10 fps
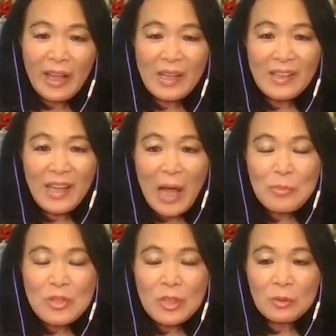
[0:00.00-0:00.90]
Yeah, I'm
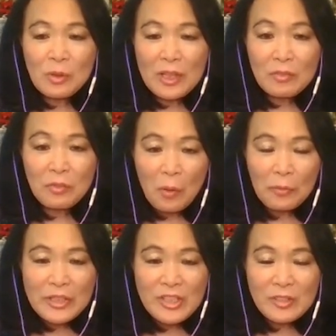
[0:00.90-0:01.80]
so looking
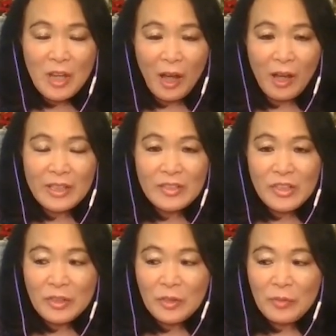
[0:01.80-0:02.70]
forward to talking
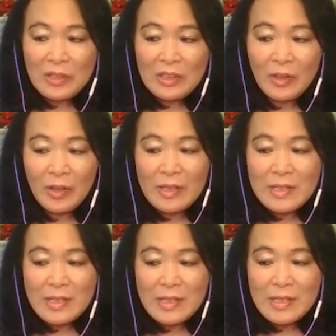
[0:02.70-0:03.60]
to you,
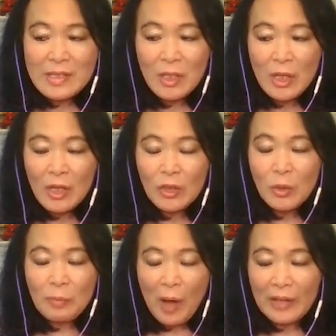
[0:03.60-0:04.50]
because your
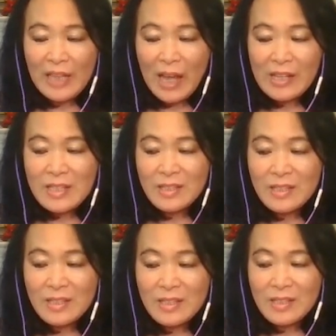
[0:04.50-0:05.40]
podcast
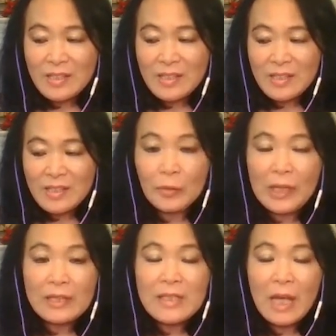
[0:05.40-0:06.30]
is so
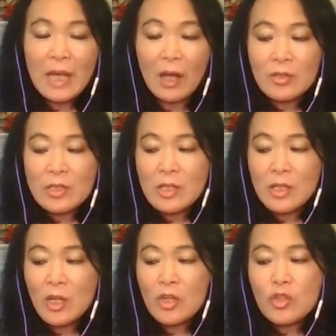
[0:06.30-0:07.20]
wonderful. It
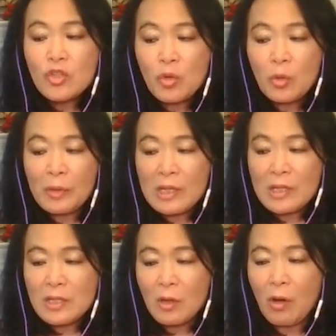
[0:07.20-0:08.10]
tells
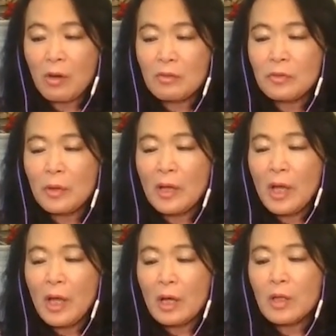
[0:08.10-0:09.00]
stories of
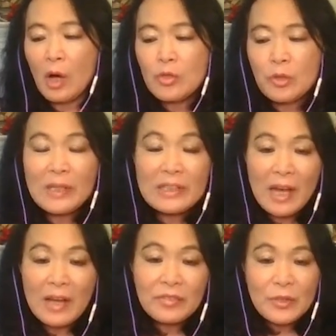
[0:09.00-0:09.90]
culturally
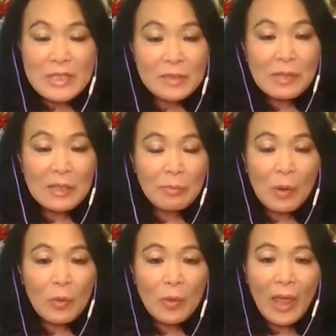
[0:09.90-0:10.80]
diverse
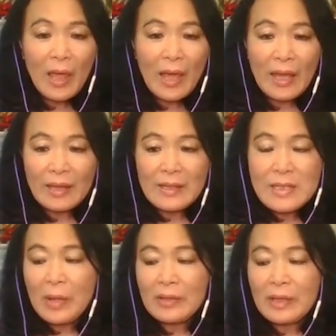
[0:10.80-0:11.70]
people,
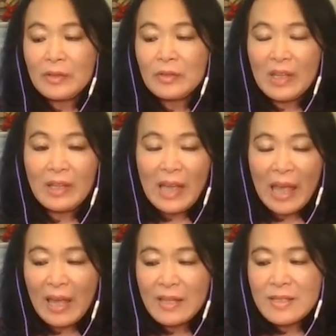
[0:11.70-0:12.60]
and then
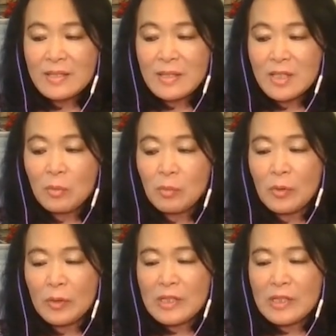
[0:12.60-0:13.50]
enhances and
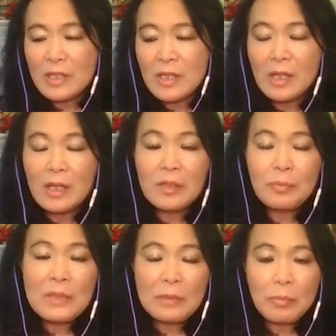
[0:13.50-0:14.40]
supports the
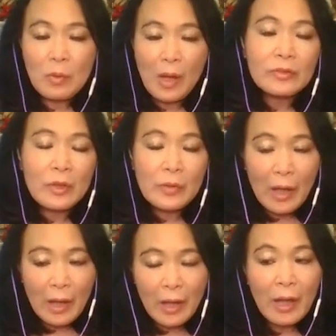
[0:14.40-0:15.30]
people, the
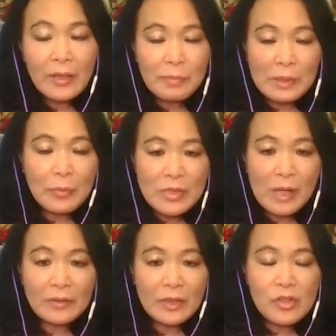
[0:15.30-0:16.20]
other peoples
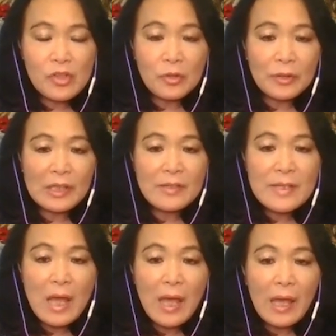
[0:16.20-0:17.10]
on their
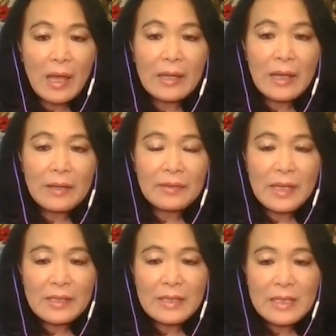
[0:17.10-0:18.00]
journeys. And I
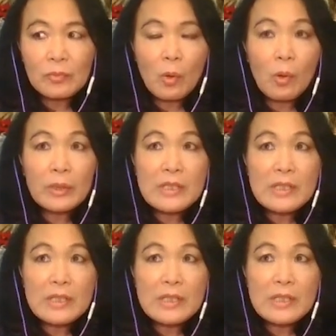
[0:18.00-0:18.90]
think that all these
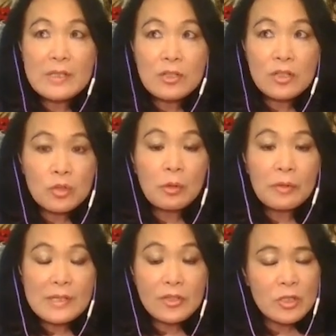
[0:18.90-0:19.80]
stories are
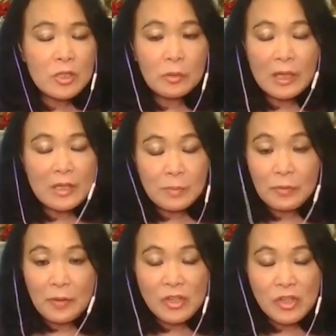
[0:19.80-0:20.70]
just so
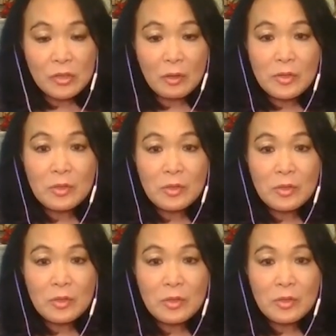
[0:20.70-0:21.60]
inspirational. So
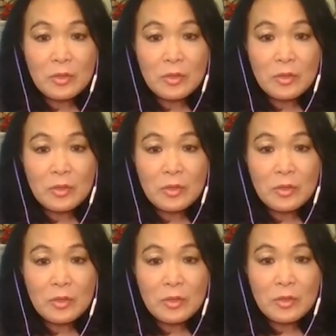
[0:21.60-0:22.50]
really
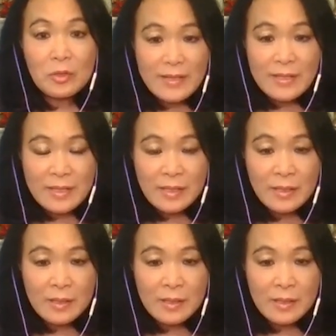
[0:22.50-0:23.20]
enjoying your podcast.